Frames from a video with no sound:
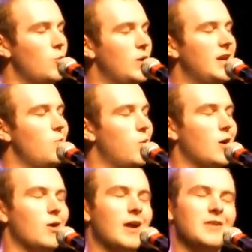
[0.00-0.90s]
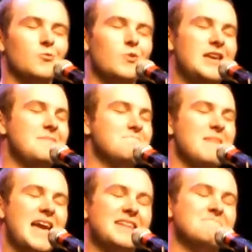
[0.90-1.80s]
we were and we
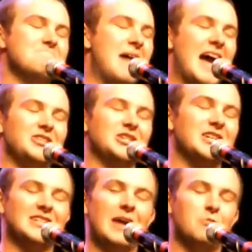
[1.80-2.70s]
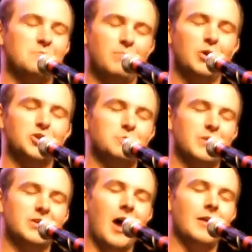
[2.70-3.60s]
made magic. As I would push,
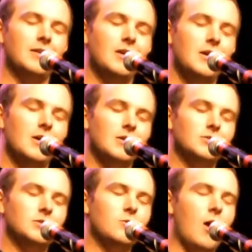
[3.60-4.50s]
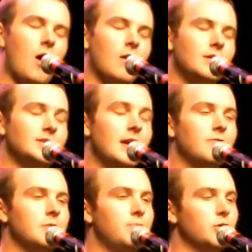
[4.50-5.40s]
but not too hard, as
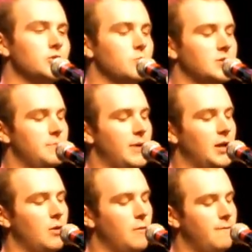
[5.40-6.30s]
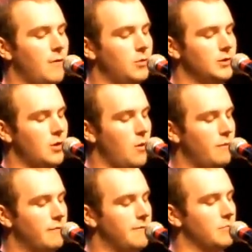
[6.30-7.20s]
every push was a pillow folded
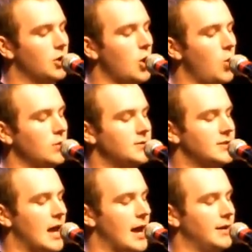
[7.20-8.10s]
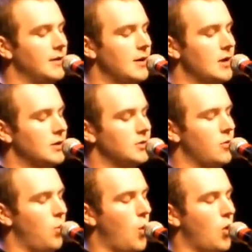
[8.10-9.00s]
over from the cold side to
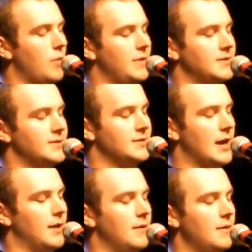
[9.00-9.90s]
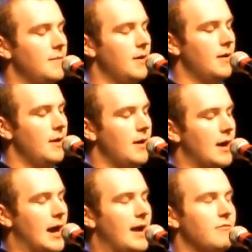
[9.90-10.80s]
the warm instead.
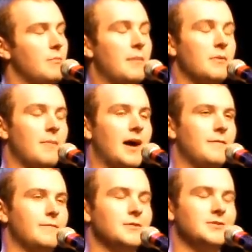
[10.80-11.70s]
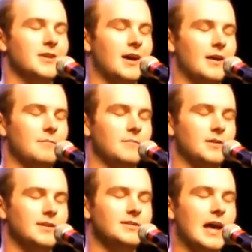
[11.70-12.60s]
I remember my first time,
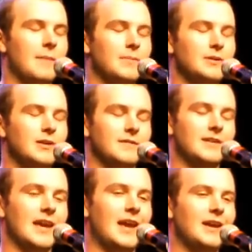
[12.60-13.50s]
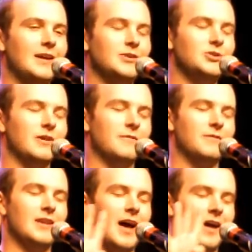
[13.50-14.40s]
and this happened at the age
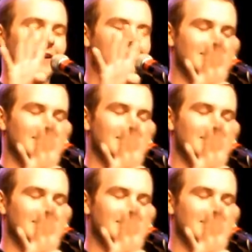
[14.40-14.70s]
of 9.